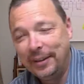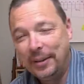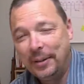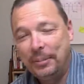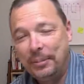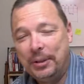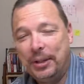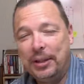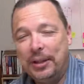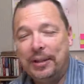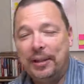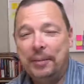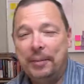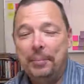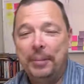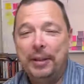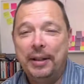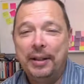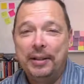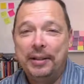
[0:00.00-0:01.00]
I'm
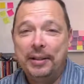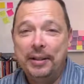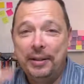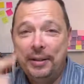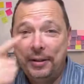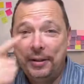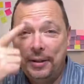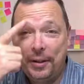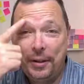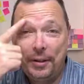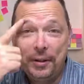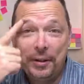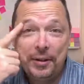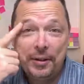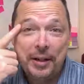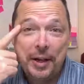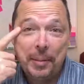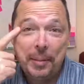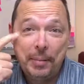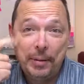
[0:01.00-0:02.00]
chuckling because this is the
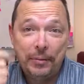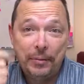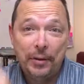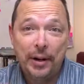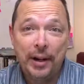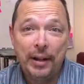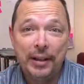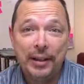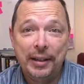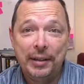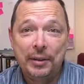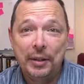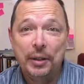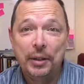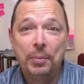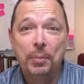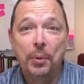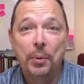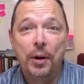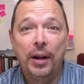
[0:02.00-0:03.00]
third time I've tried
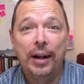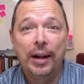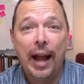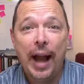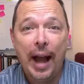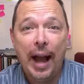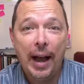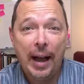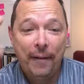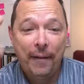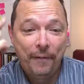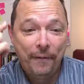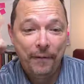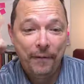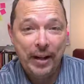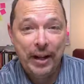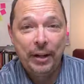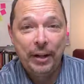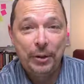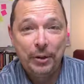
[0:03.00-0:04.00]
this morning.
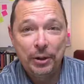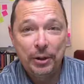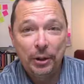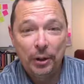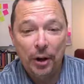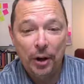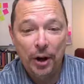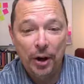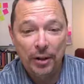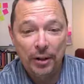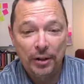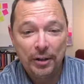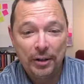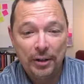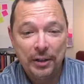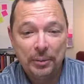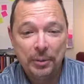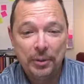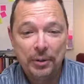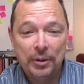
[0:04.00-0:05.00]
Fingers crossed,
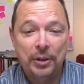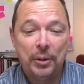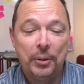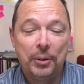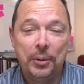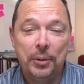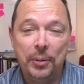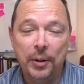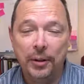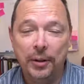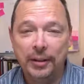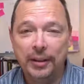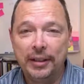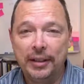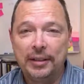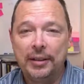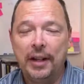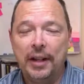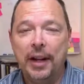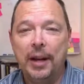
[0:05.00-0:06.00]
this one's going to work
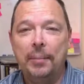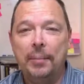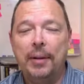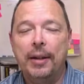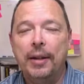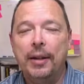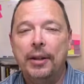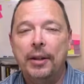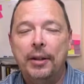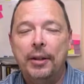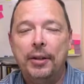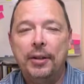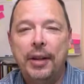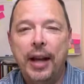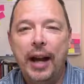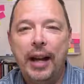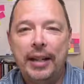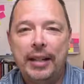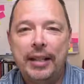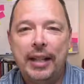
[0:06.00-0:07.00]
this time. You
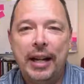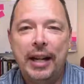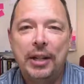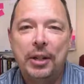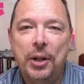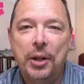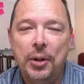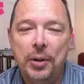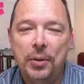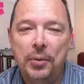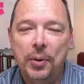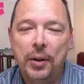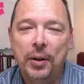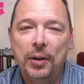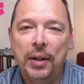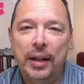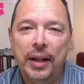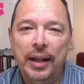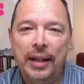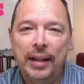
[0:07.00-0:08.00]
guys stay tuned. We're
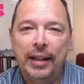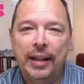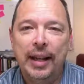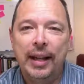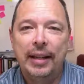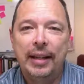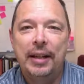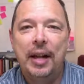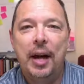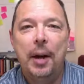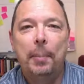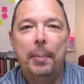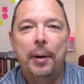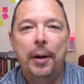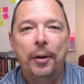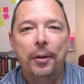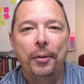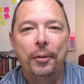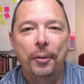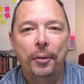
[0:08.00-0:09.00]
going to hit that
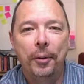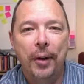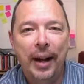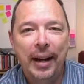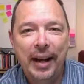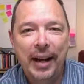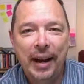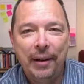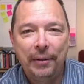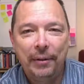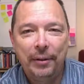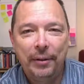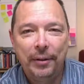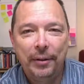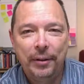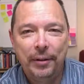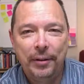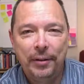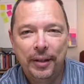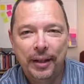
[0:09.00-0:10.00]
topic right
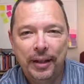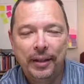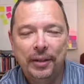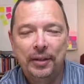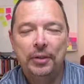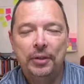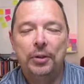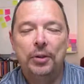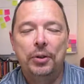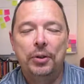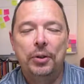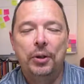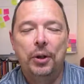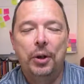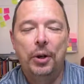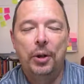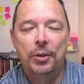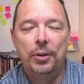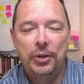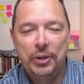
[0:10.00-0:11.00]
after this
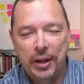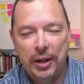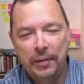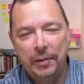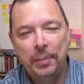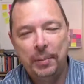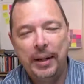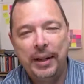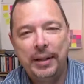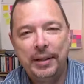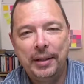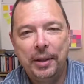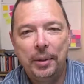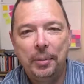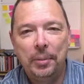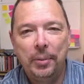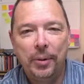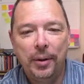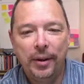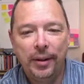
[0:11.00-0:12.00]
on 7 Minutes
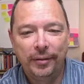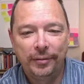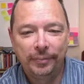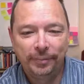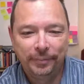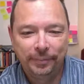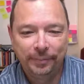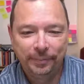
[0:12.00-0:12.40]
in the Morning.